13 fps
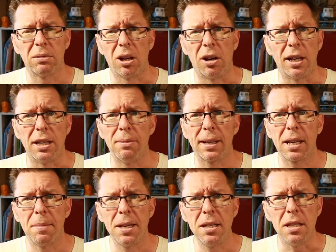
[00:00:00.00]
highly
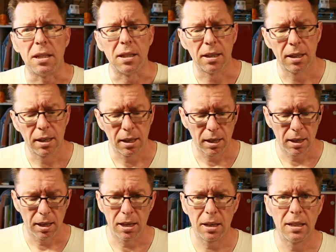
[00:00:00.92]
recommended.
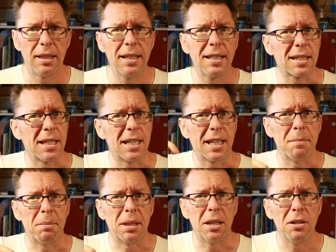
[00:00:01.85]
Links are
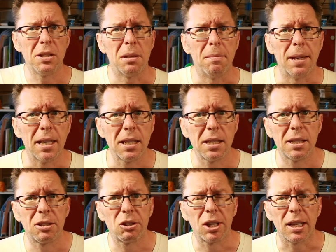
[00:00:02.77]
down below to
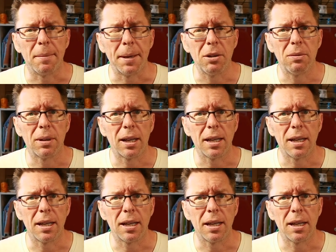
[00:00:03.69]
Menace, check them out,